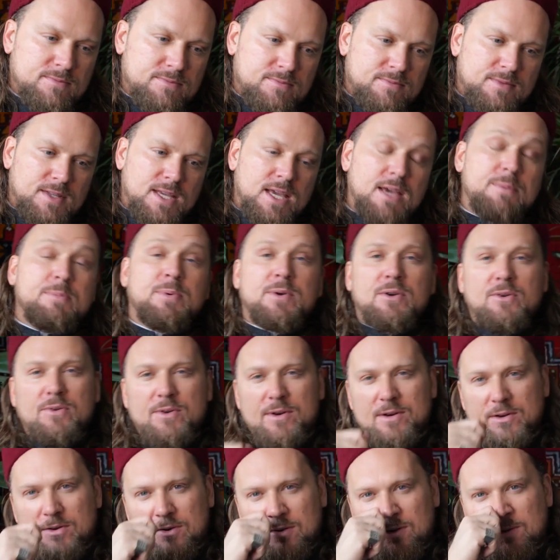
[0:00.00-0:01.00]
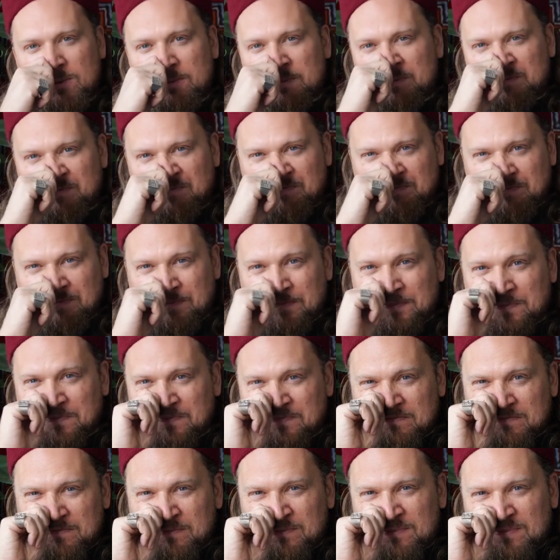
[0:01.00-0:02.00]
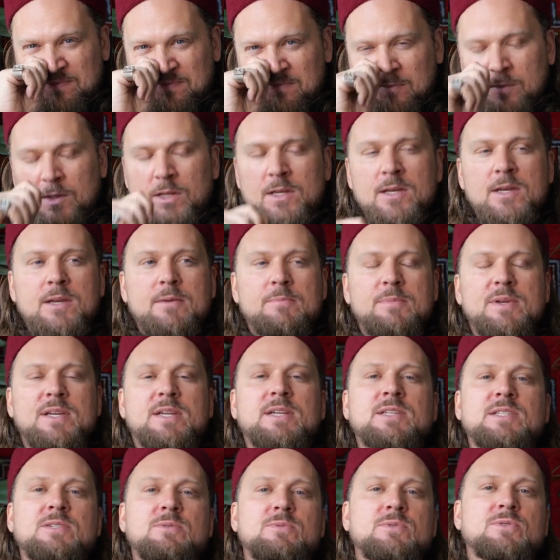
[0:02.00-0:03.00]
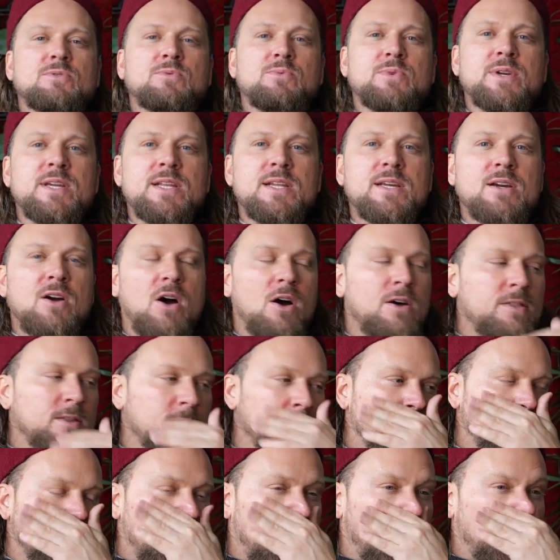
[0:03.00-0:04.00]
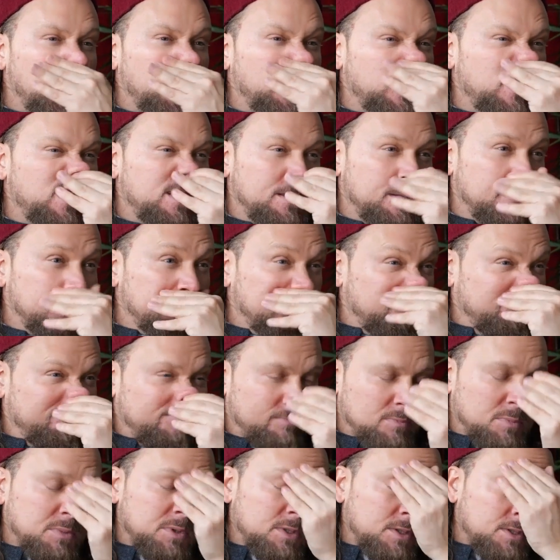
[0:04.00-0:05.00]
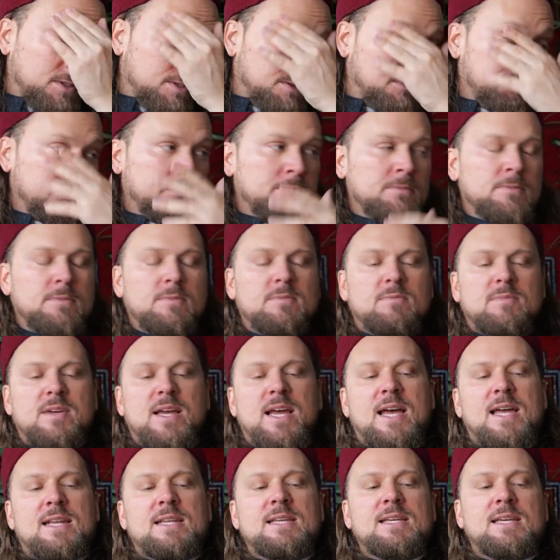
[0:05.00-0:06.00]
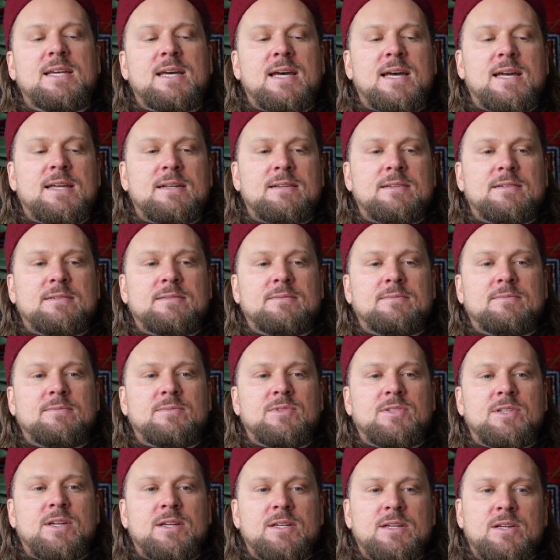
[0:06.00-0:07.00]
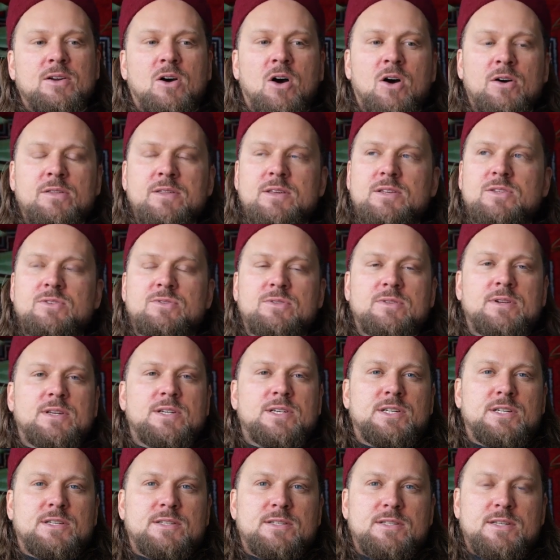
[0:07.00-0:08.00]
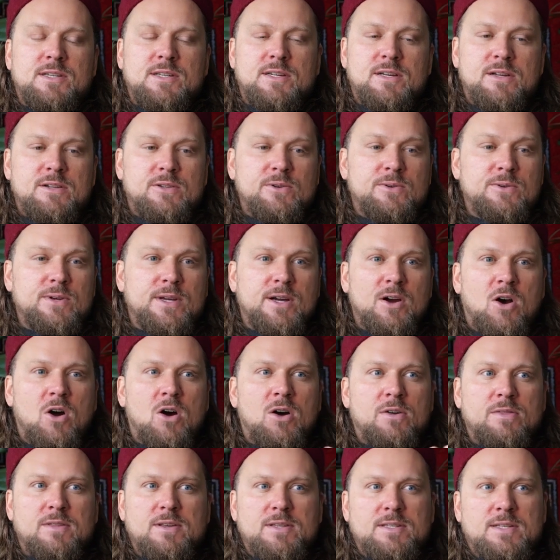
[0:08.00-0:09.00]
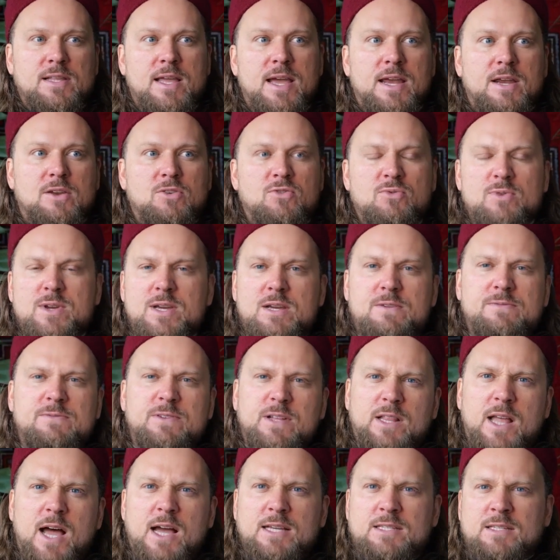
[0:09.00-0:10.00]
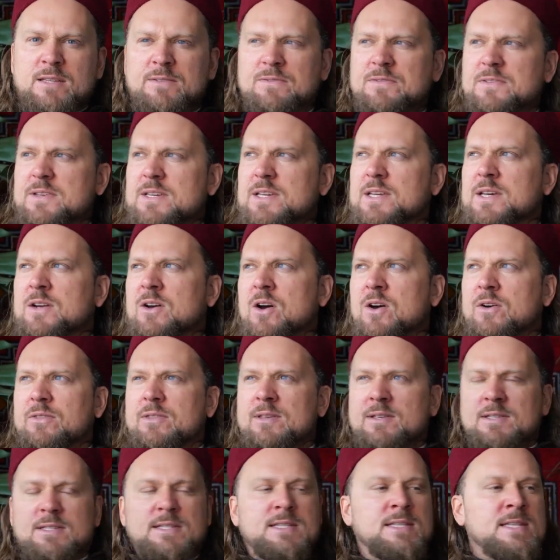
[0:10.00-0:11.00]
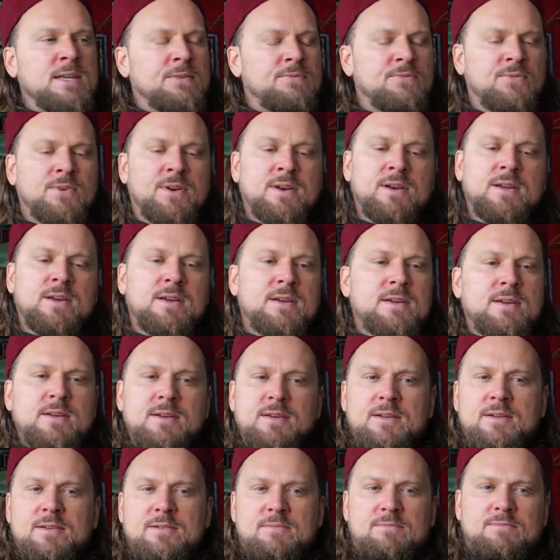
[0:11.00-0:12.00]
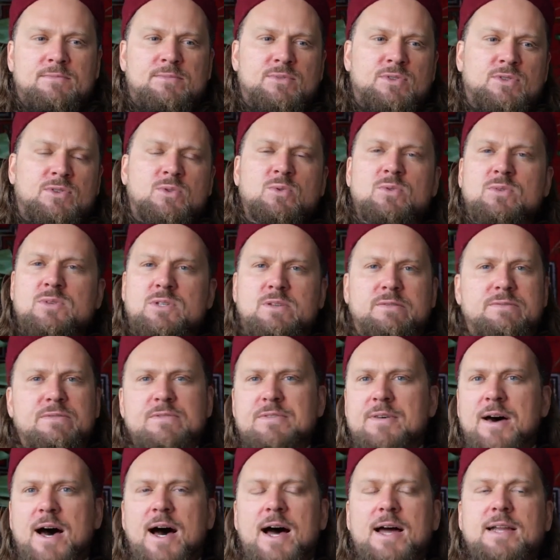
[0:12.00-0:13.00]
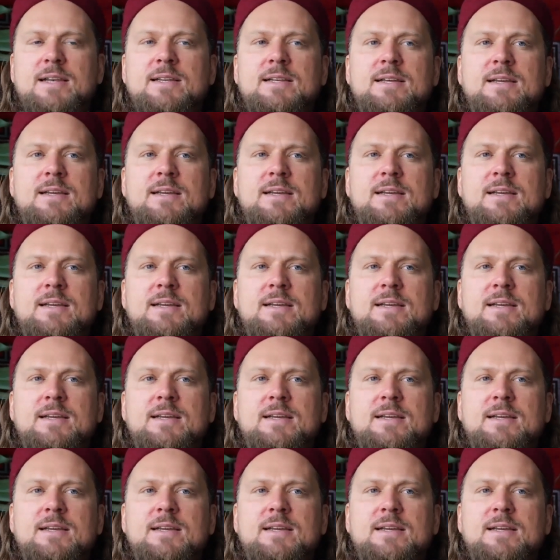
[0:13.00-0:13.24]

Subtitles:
hypocritical because he was reading all this knowledge, and he had studied all these traditions, including all this like Greek philosophy and all these different schools of thought.